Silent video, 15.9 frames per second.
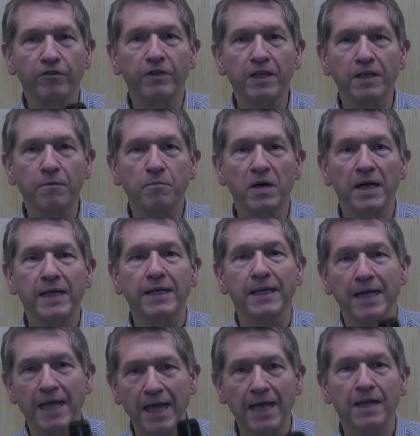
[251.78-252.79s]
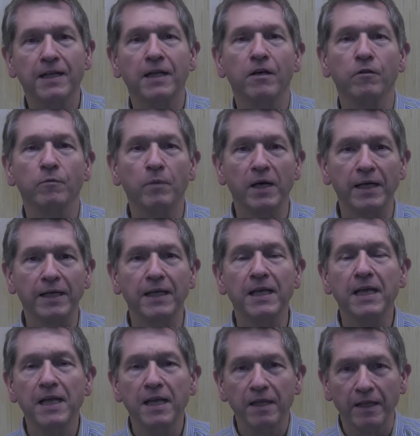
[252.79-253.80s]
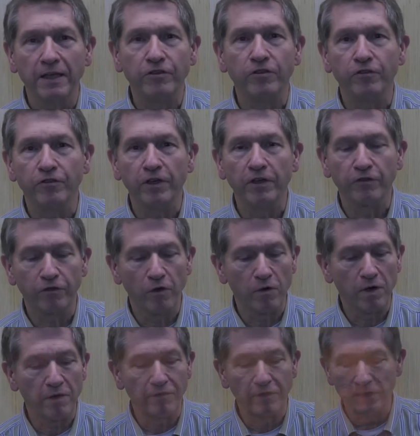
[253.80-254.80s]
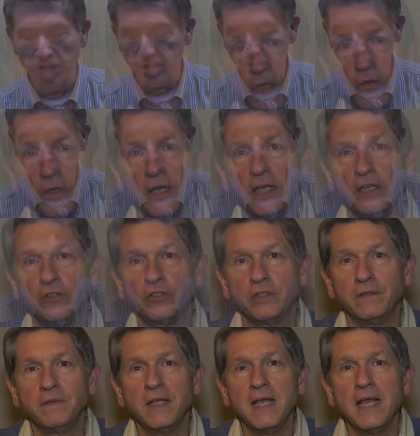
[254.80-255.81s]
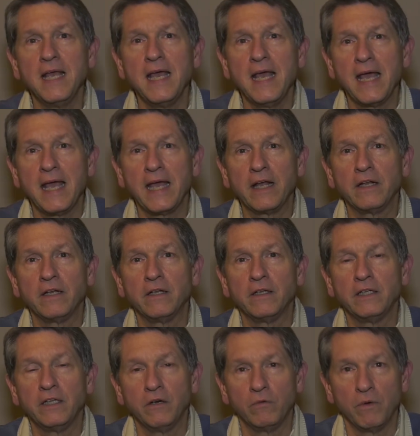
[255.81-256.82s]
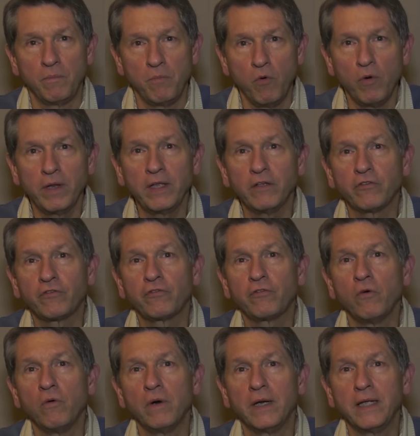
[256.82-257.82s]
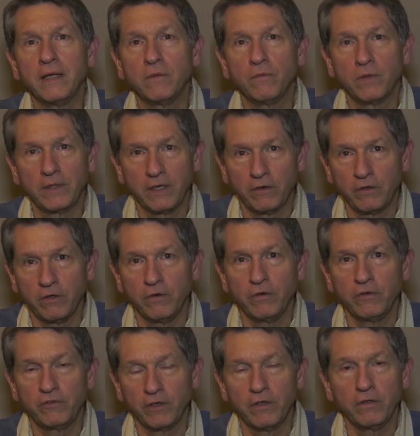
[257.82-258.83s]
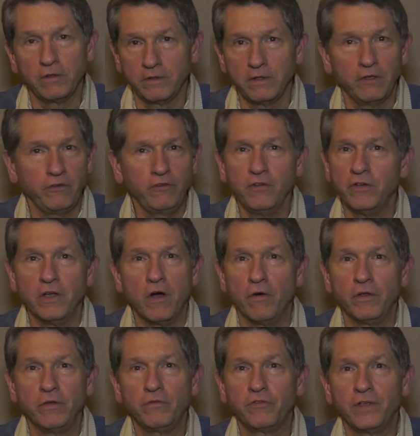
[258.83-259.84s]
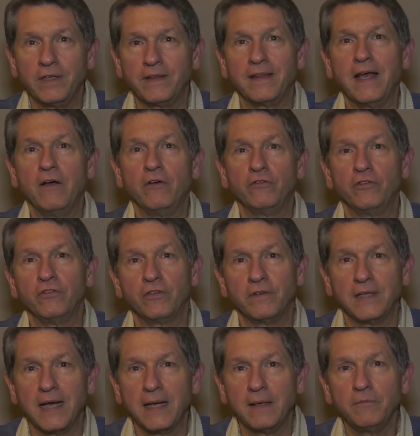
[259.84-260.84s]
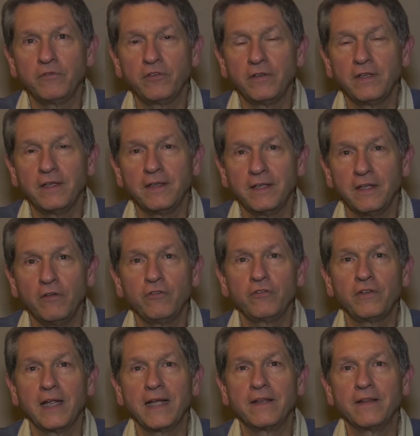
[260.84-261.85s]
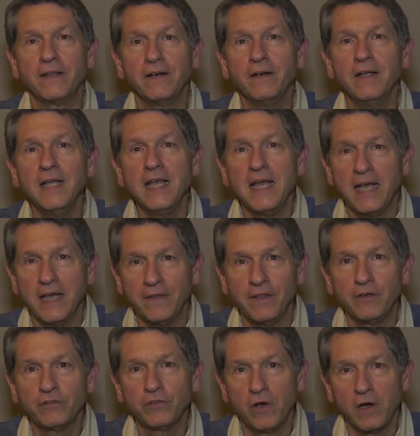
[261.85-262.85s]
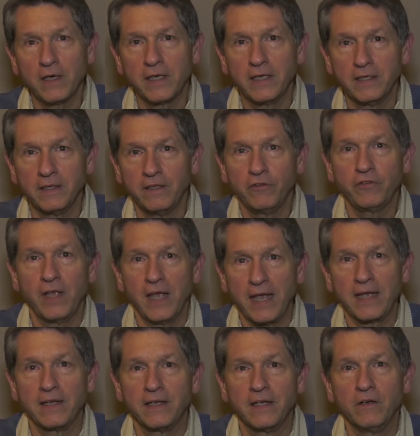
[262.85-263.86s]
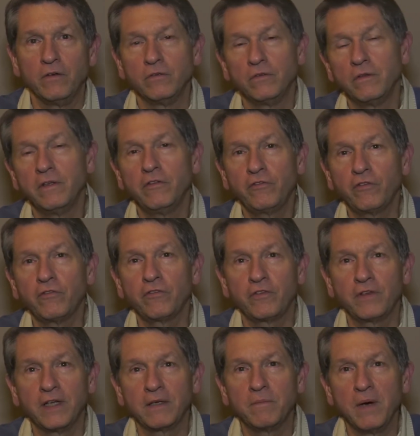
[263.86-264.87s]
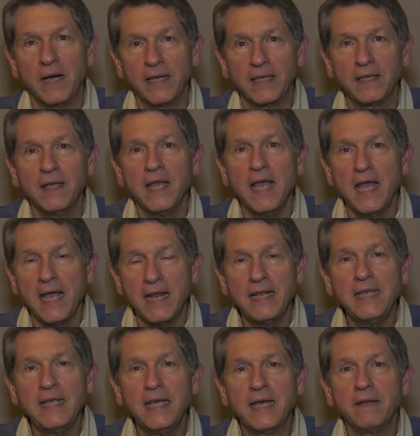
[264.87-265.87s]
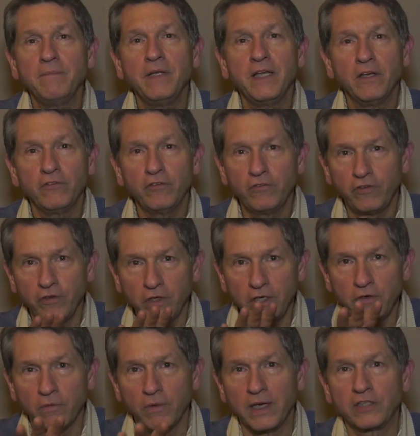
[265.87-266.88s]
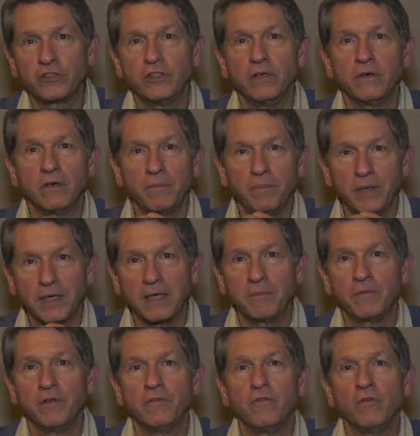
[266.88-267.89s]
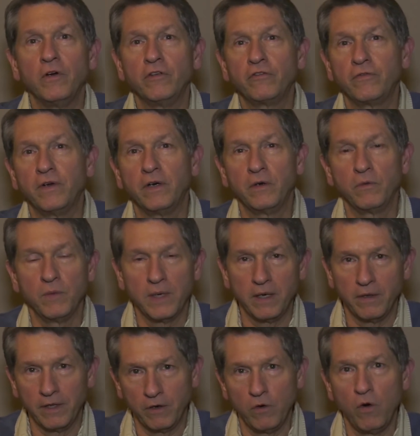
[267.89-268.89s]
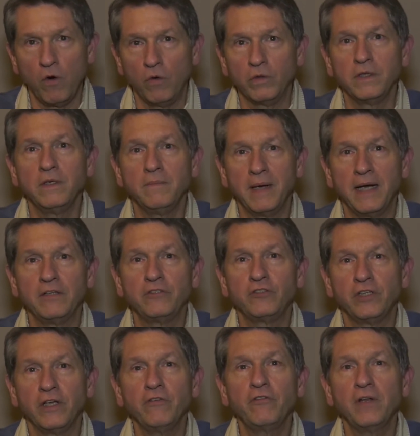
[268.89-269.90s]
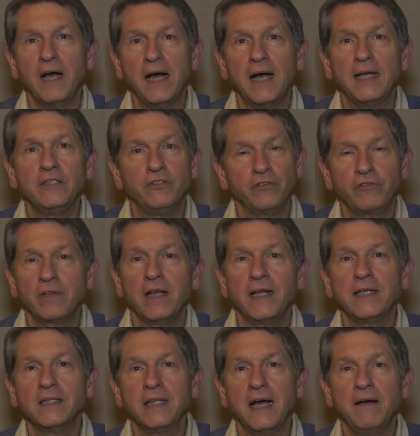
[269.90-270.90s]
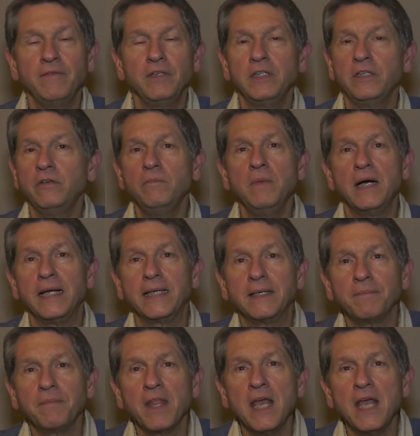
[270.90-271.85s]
Think of it as being used most often by a reporter who's on location and, reporting a story. And what they'll do is they'll, as you know, you've seen it thousands of times, they'll stand there and they'll talk into this handheld or this stick mic. And again, because it's unidirectional, it'll pick up their voice very well. They'll hold it about chest high, just like a lavalier mic.